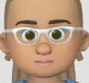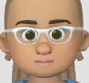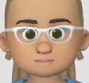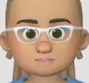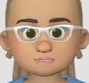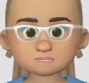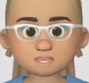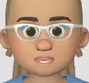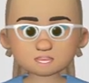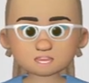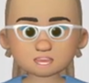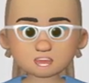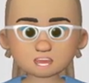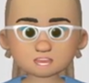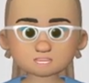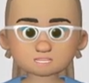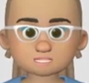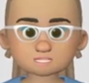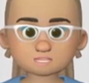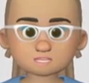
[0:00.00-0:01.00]
It is not
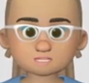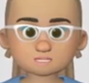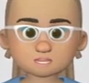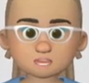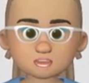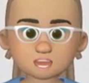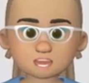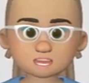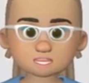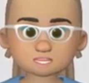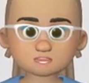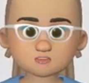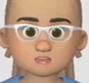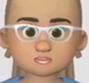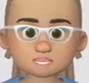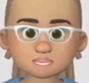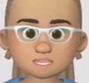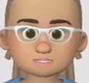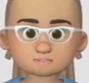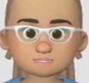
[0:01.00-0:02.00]
a type of functional
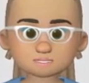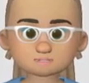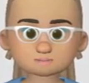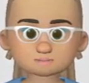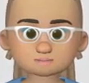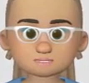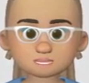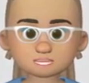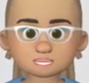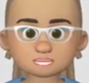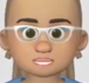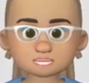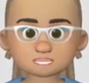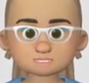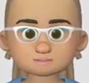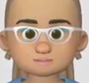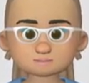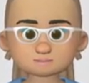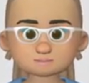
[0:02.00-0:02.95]
group that